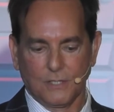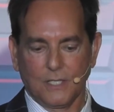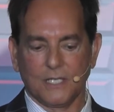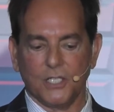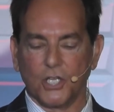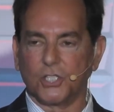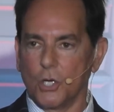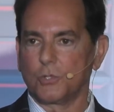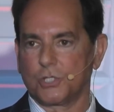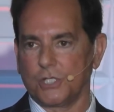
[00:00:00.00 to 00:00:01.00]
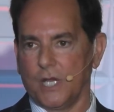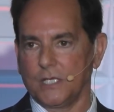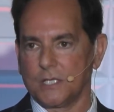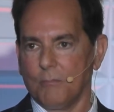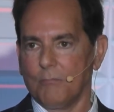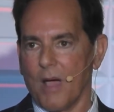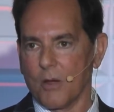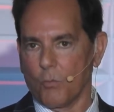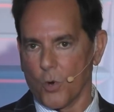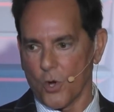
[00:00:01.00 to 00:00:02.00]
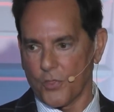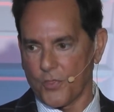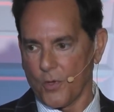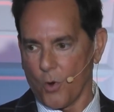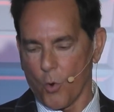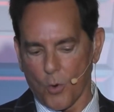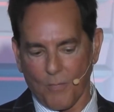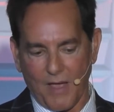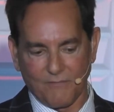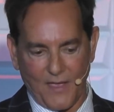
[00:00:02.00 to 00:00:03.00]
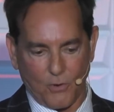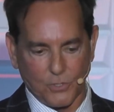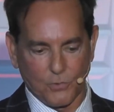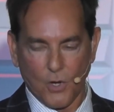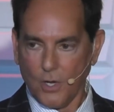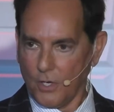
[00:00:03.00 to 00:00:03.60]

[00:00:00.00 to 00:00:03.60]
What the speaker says: negotiate my worth or my value.